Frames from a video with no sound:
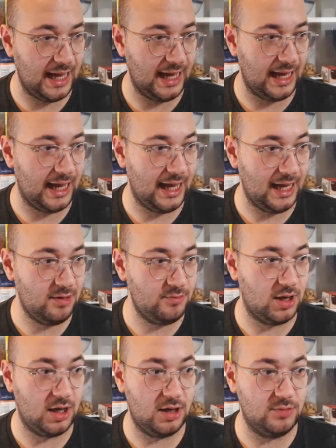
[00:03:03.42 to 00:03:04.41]

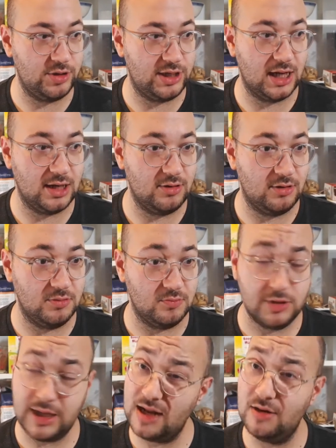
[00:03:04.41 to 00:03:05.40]
How are we getting on?
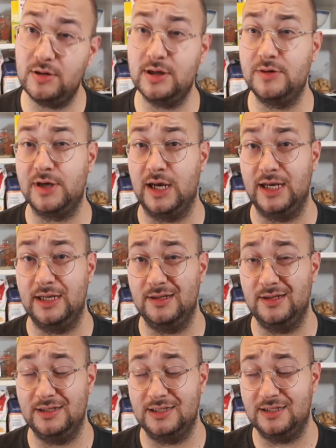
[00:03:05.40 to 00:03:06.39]
We're getting on okay.
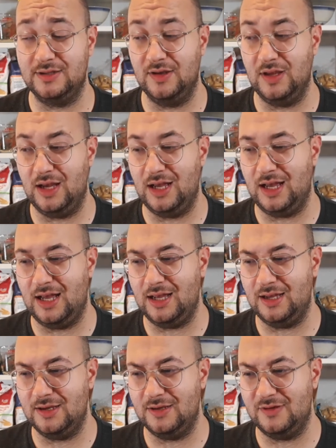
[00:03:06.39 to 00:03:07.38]
Like,
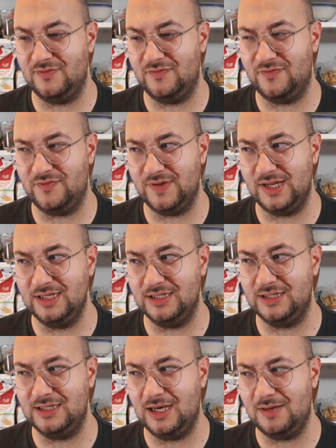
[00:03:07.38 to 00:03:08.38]
I've
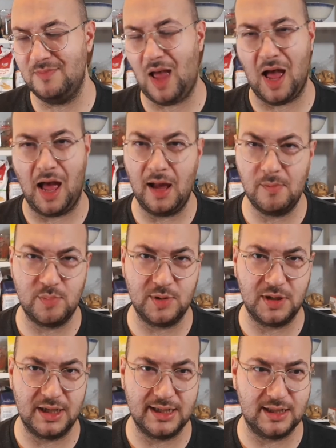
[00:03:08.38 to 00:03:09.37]
come
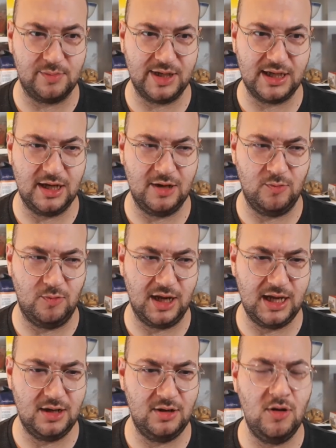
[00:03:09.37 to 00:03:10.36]
up a little bit in
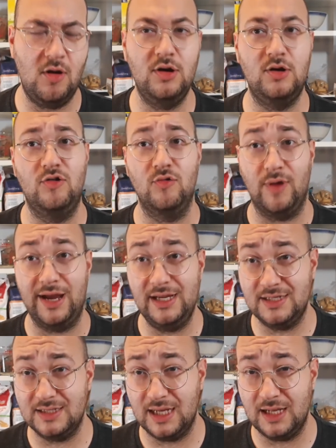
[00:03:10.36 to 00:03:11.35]
weight, not a
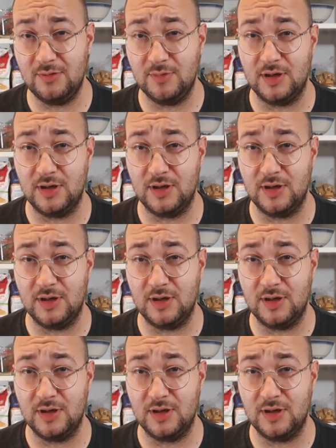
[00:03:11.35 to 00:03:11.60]
great deal.